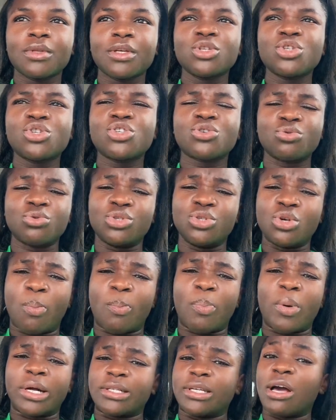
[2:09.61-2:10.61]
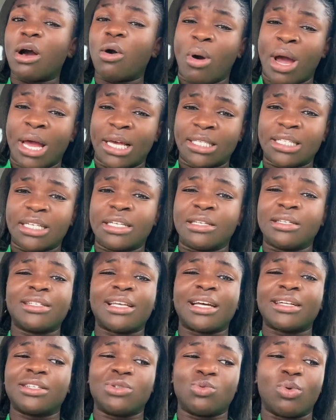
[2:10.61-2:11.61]
choose your partner wisely.
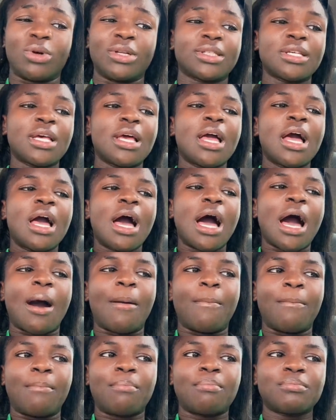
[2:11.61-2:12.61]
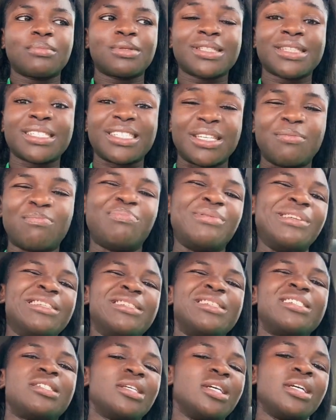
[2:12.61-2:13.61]
That is what I'm simply
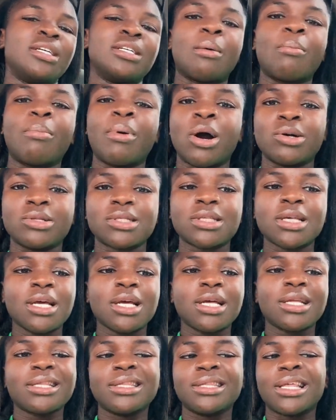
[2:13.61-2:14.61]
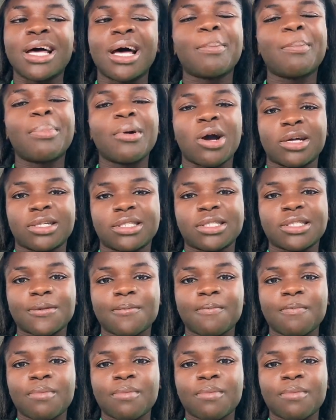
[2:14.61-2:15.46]
saying about that part.